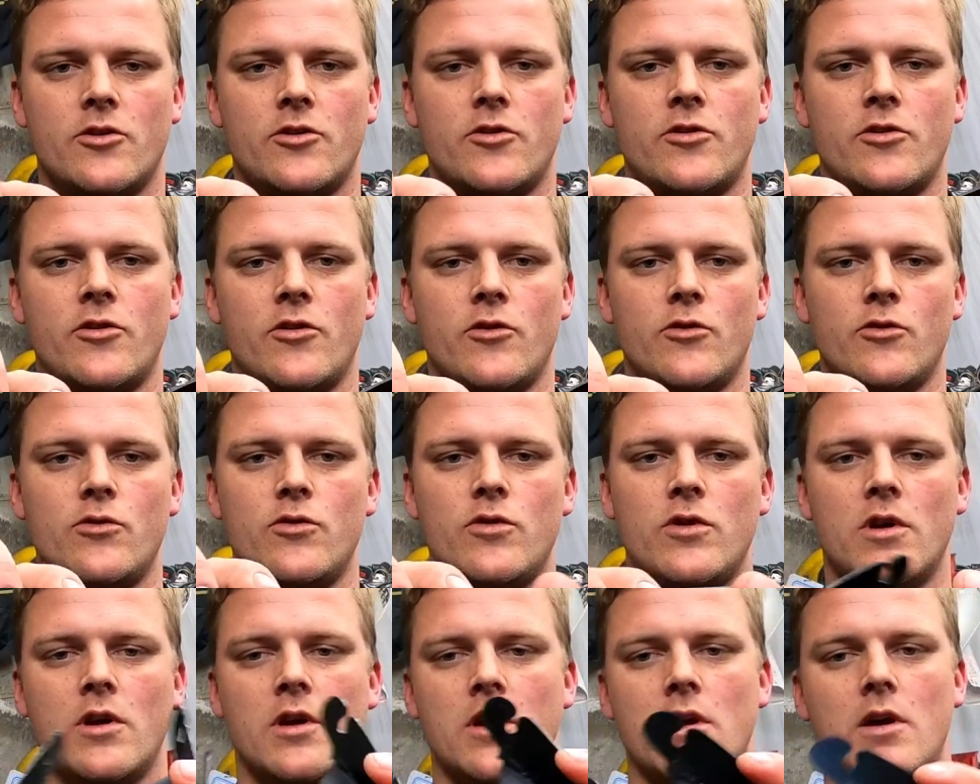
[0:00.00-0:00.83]

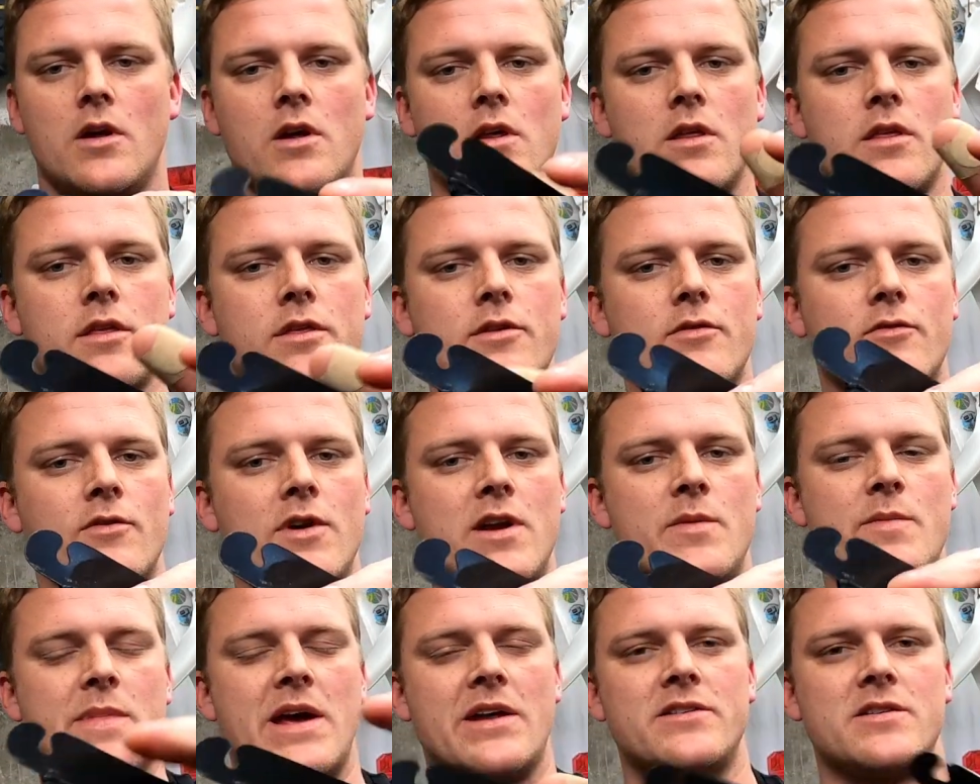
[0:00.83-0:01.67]
2,
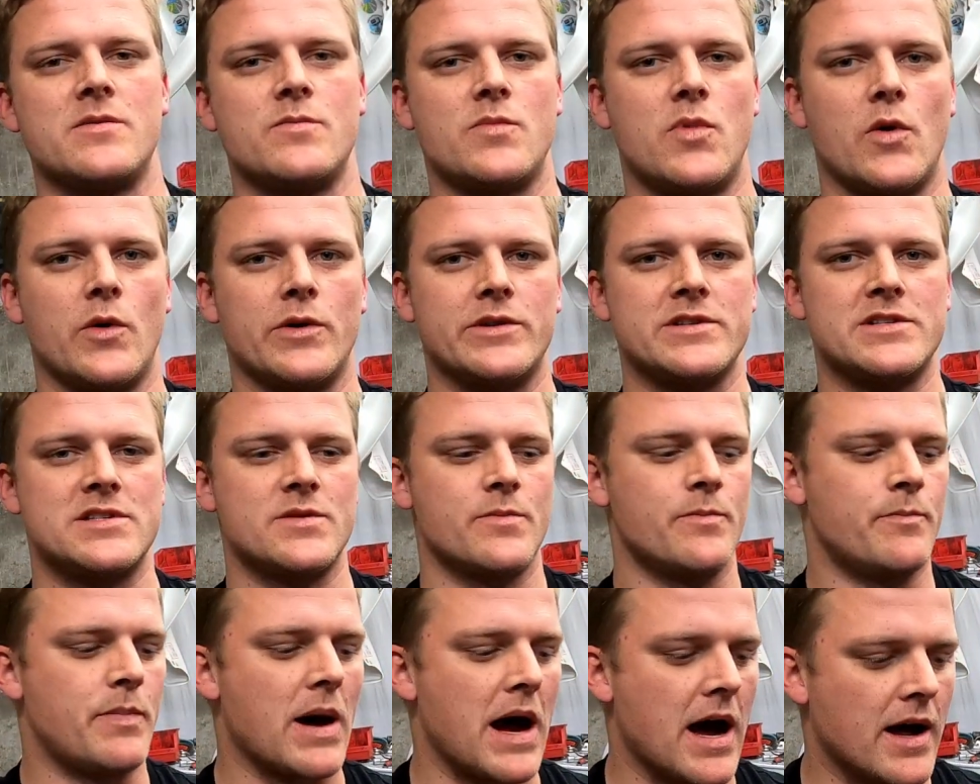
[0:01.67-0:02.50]
3 mounting points,
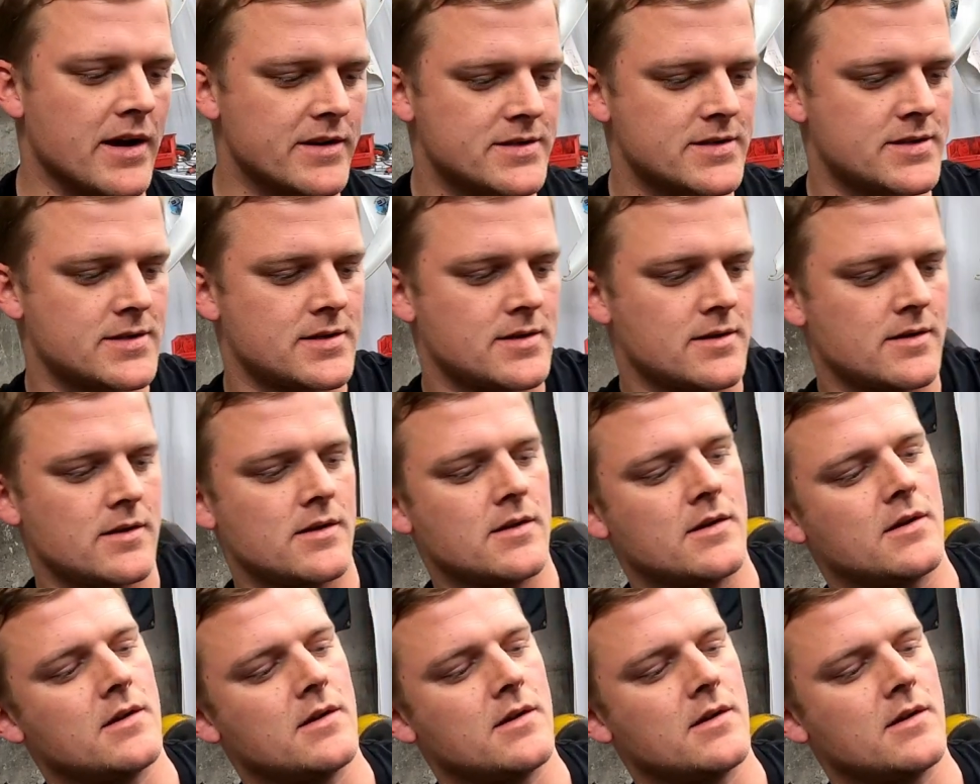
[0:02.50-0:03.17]
but